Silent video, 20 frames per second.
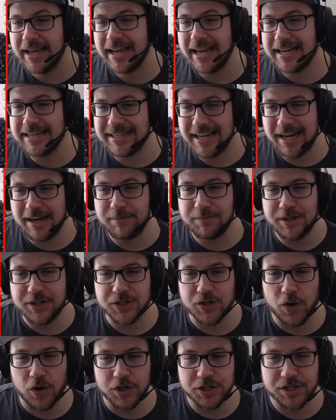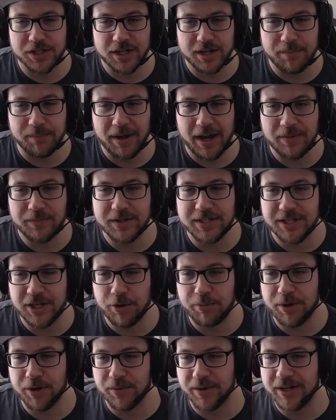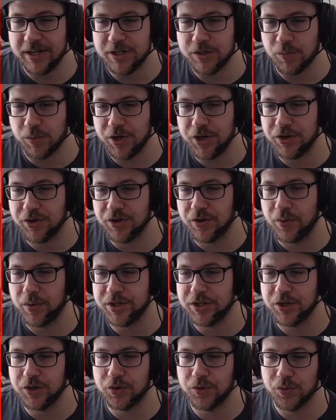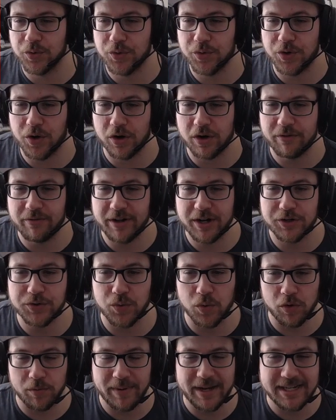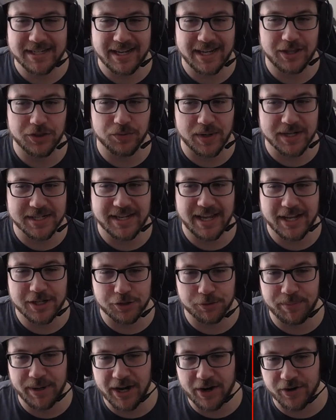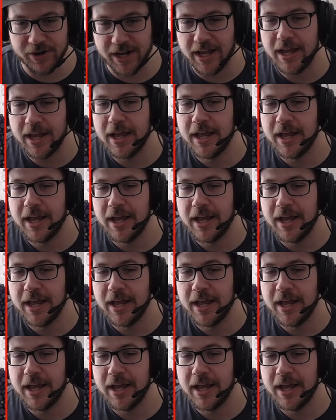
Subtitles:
in tandem, these cards combined with TOP Arena is where you're going to accrue card advantage or maintain threat to answer parity.